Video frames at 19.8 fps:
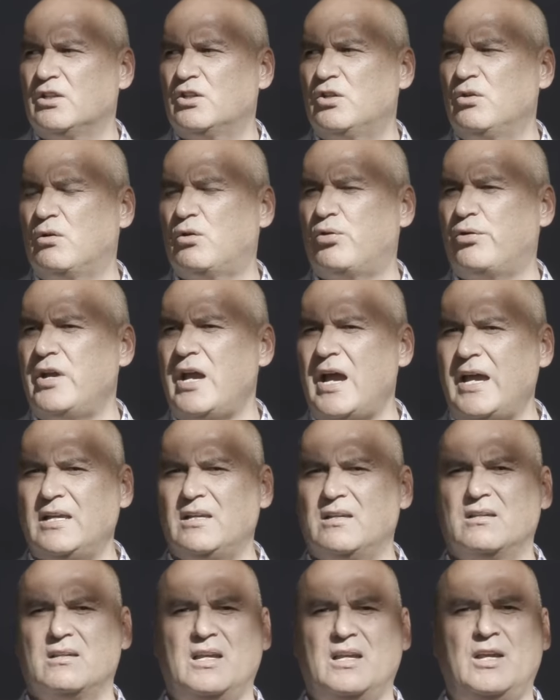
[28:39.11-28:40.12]
to
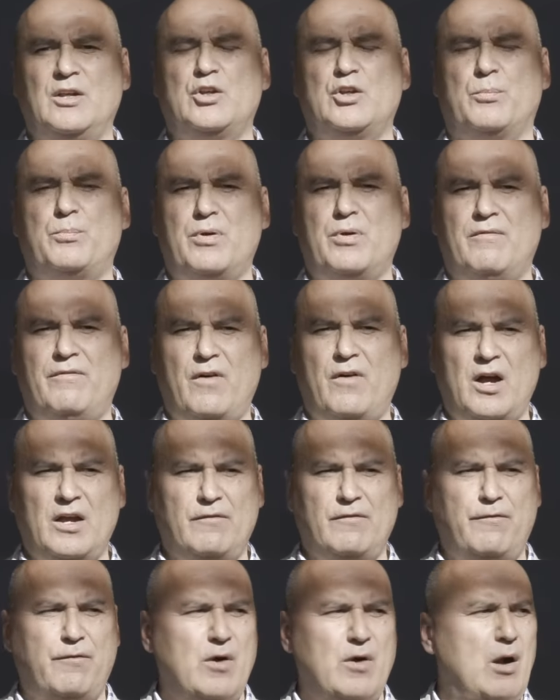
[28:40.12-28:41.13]
create and to
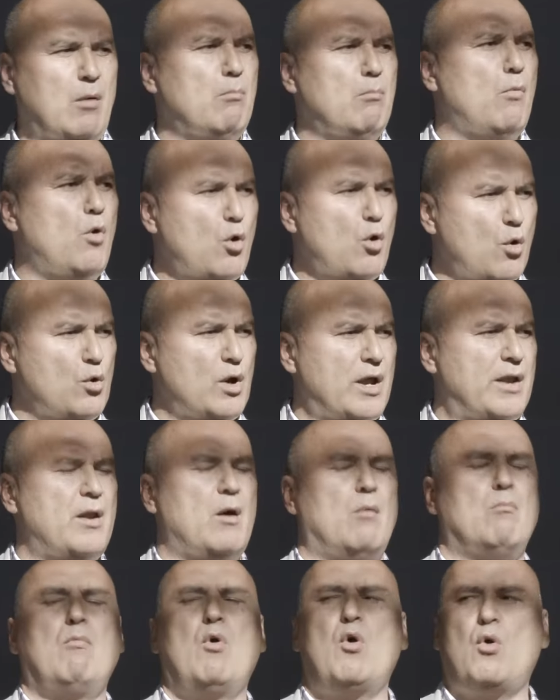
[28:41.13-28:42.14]
provide for our moko and
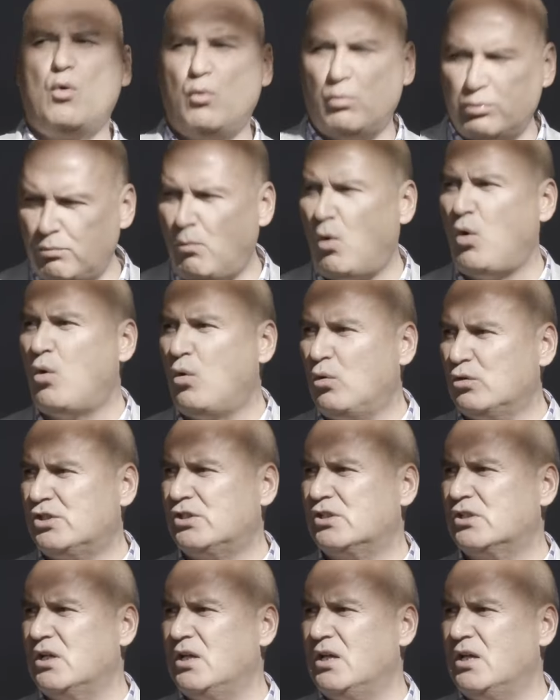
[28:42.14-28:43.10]
our moko's